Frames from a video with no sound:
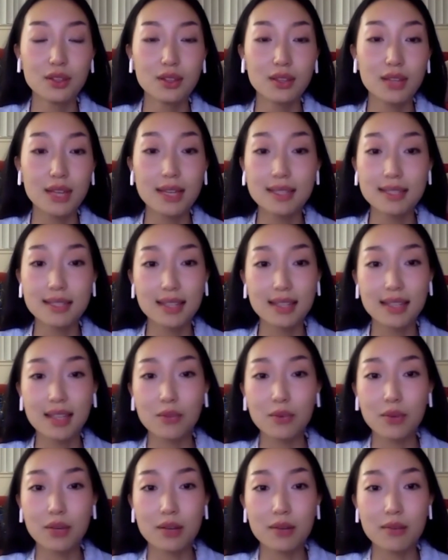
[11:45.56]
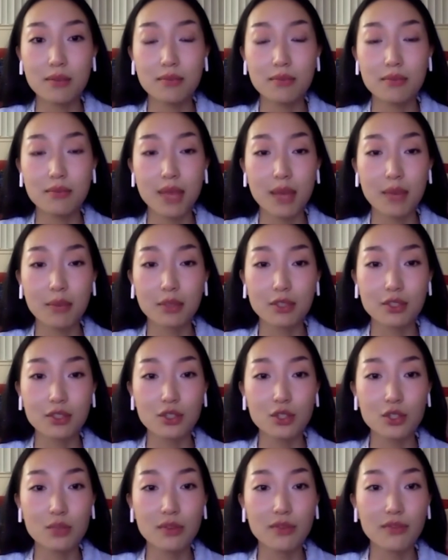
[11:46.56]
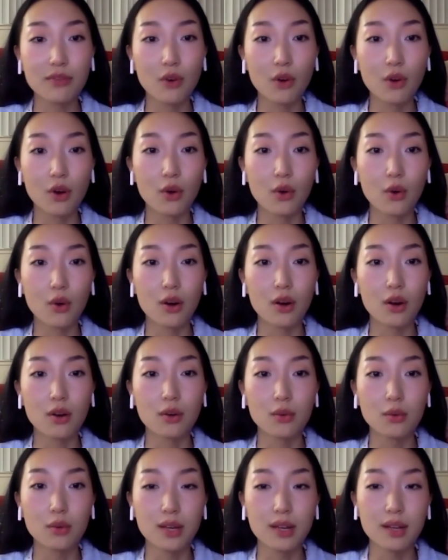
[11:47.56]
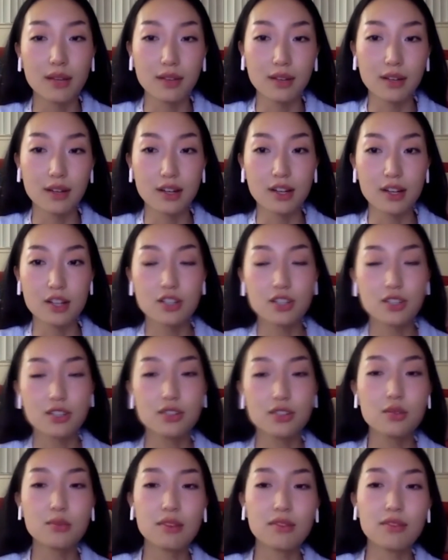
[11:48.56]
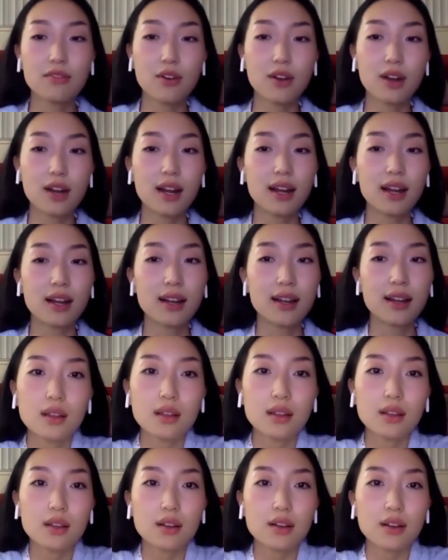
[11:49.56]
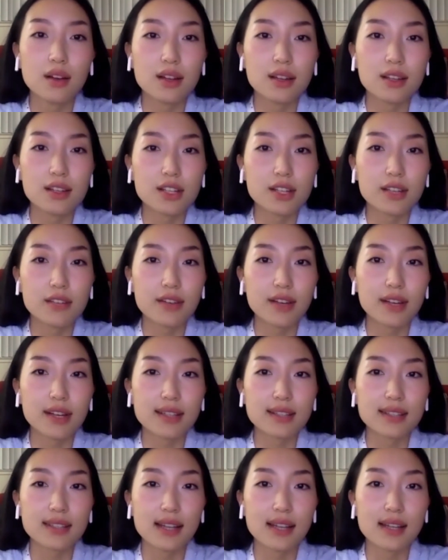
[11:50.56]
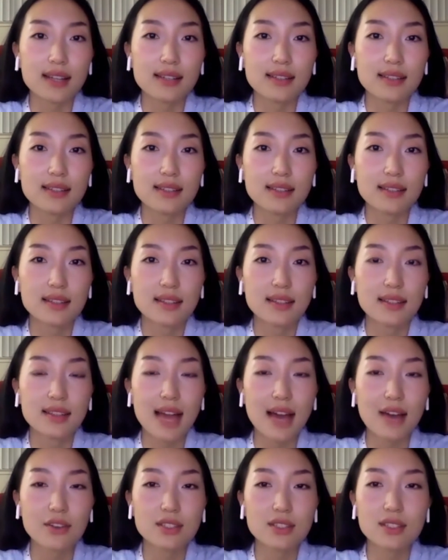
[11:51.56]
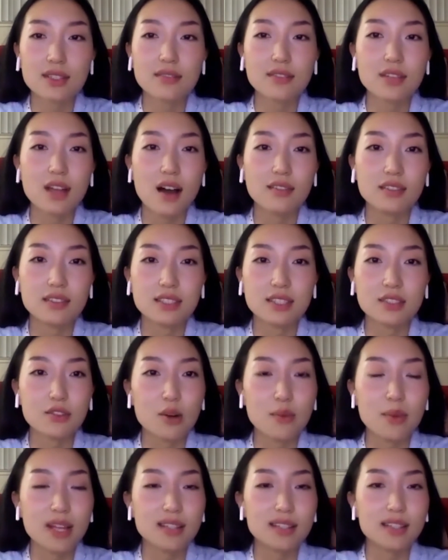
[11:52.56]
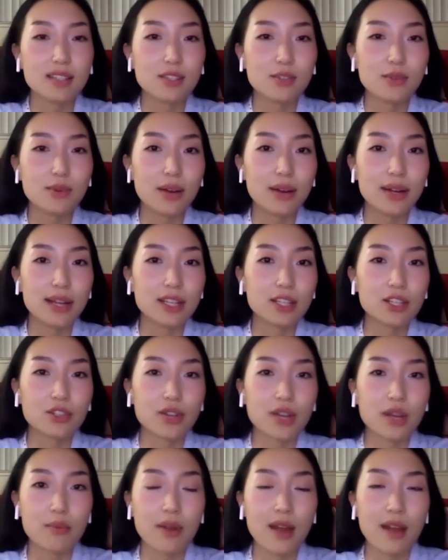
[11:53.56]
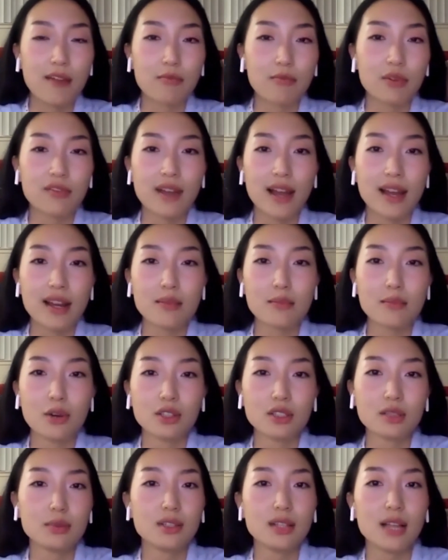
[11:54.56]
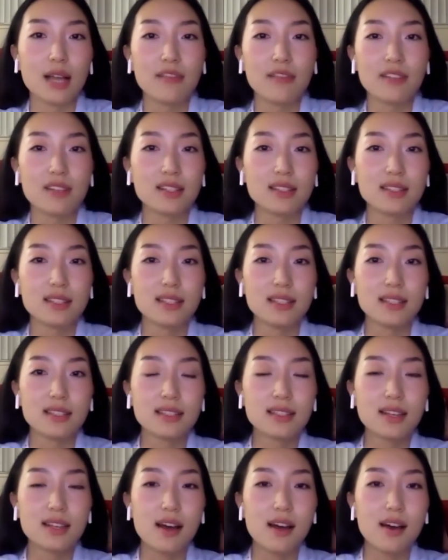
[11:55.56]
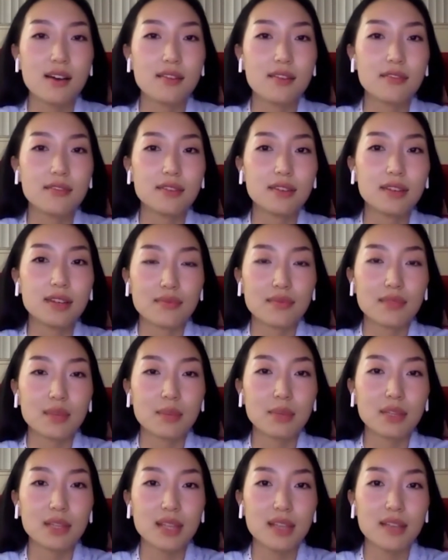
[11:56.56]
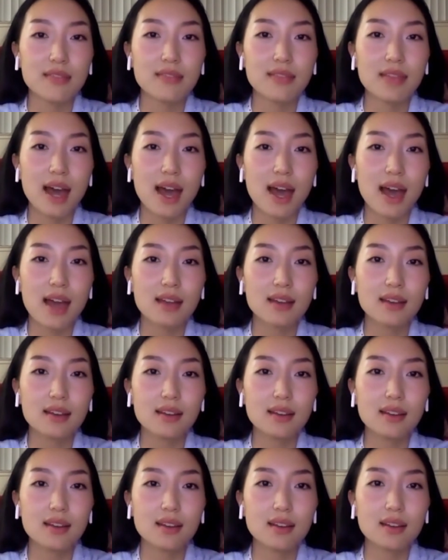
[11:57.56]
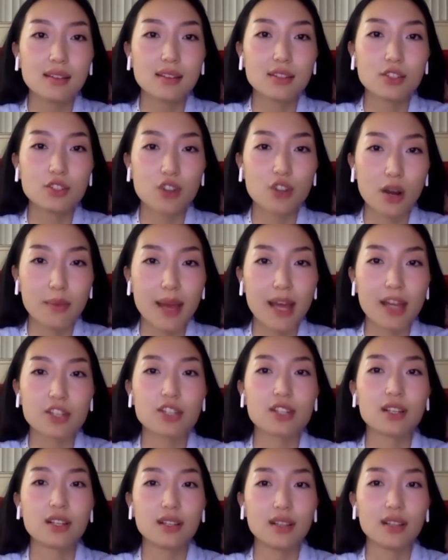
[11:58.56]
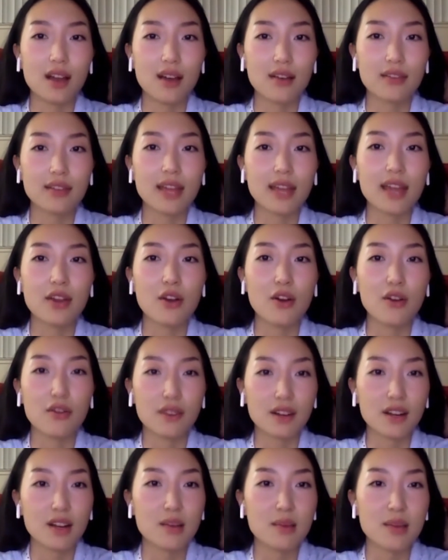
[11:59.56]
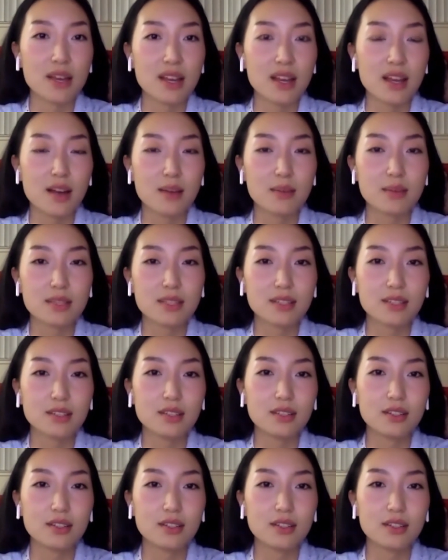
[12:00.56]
things that they wouldn't be able to do before or wouldn't have the courage to do before. The Karandashev reading says thousands of novels and romances throughout history have provided multiple evidences of the belief that strong, passionate love can overcome any obstacle